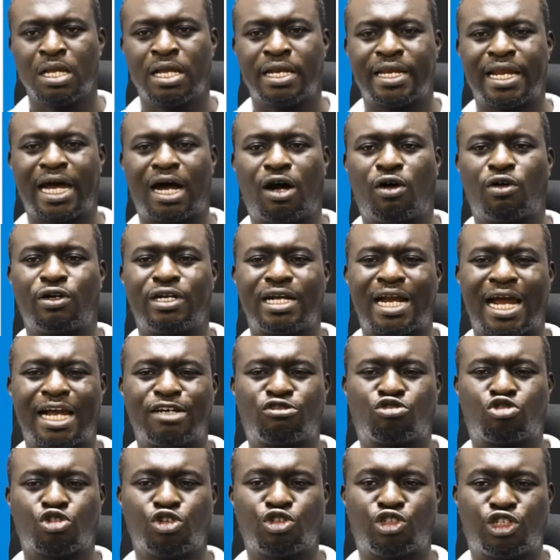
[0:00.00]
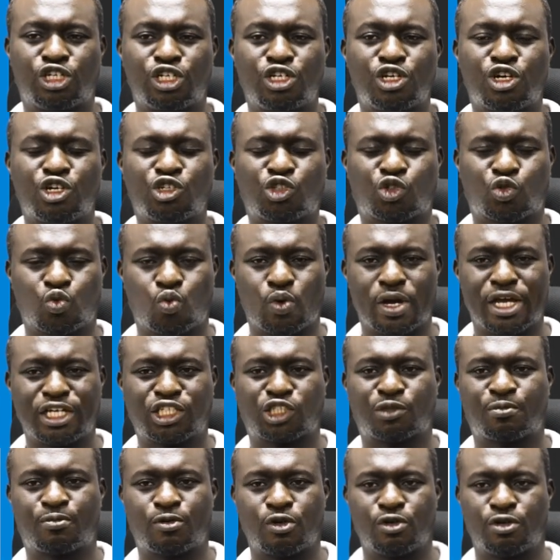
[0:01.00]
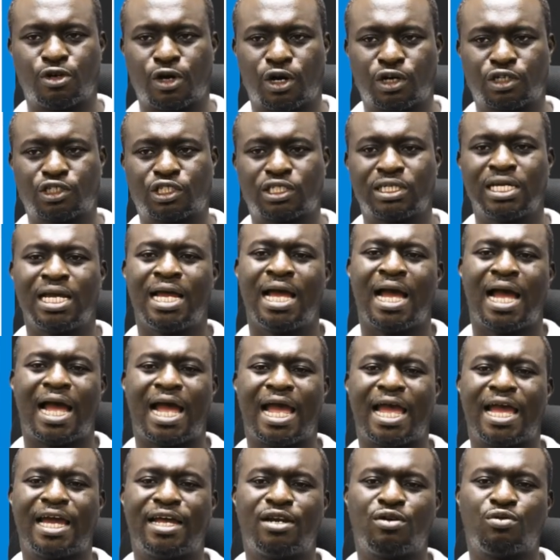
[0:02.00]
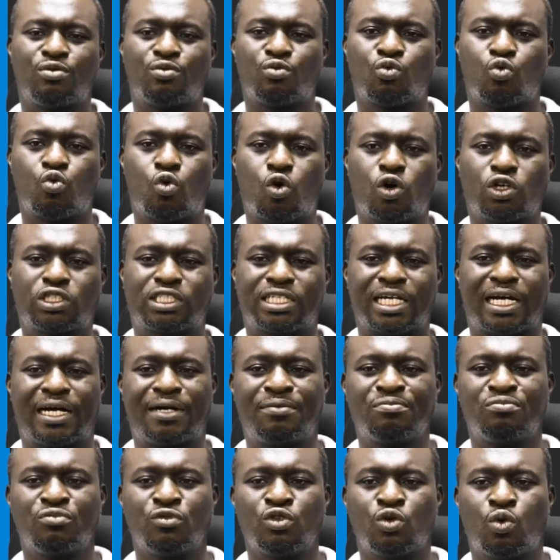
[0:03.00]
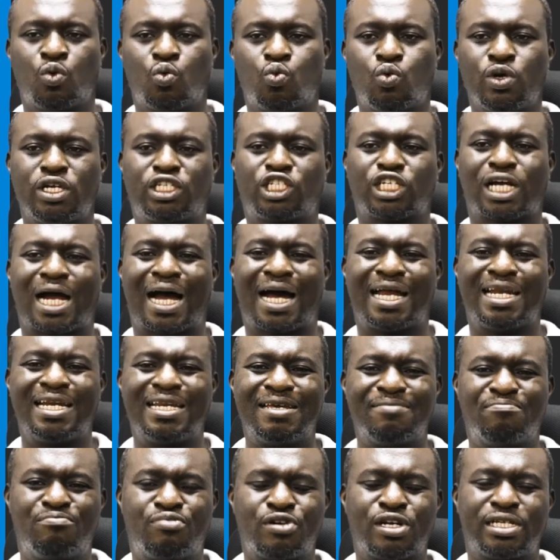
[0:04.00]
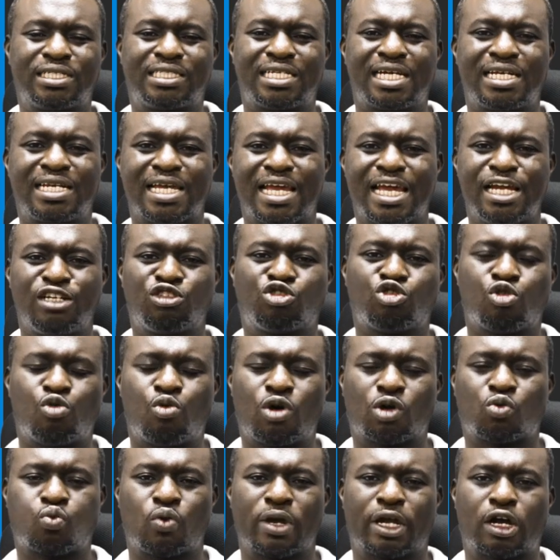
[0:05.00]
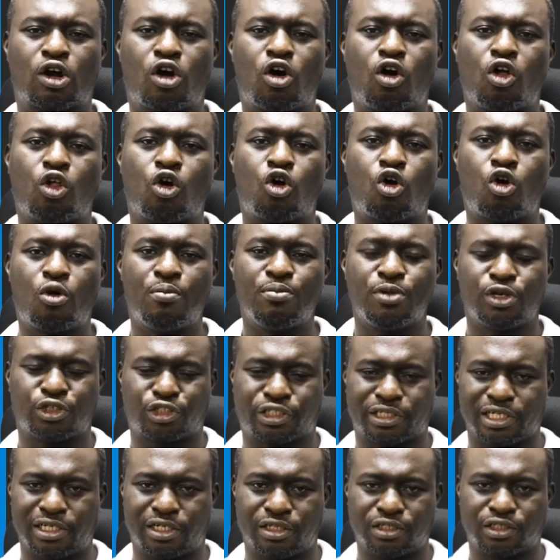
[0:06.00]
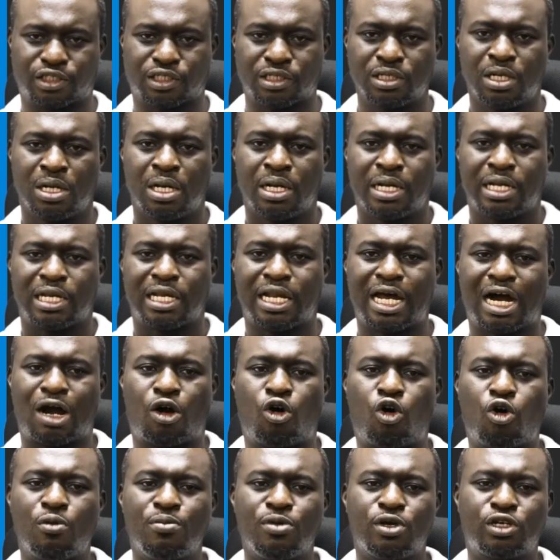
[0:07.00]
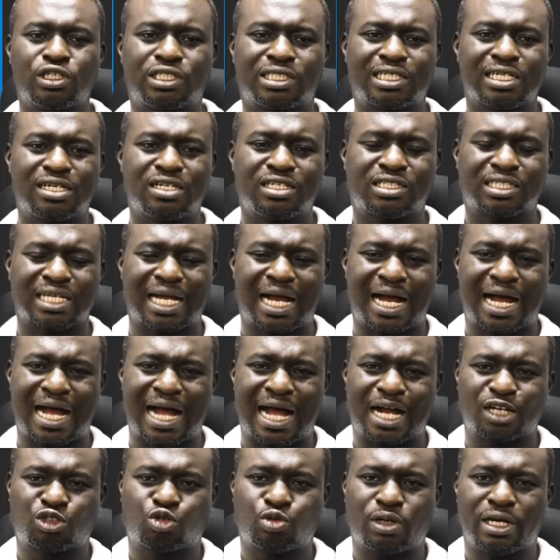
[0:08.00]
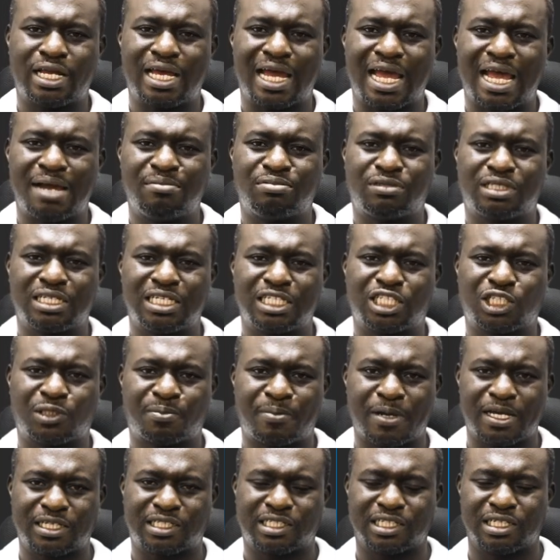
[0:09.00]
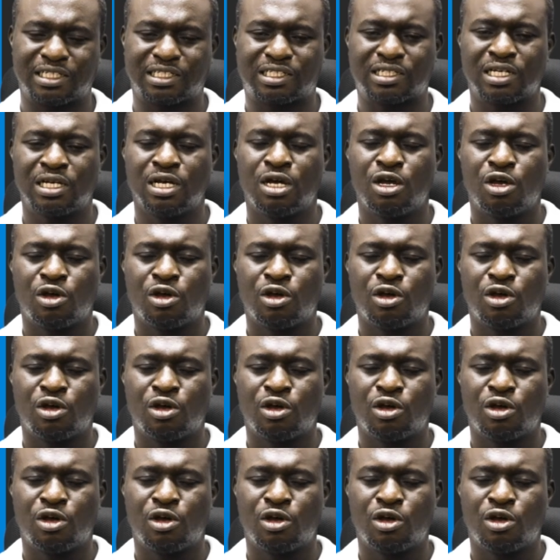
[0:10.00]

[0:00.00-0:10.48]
Now, nitrogenous waste products and water, which are liberated into what we call homeocells. Now, homeocells are actually empty spaces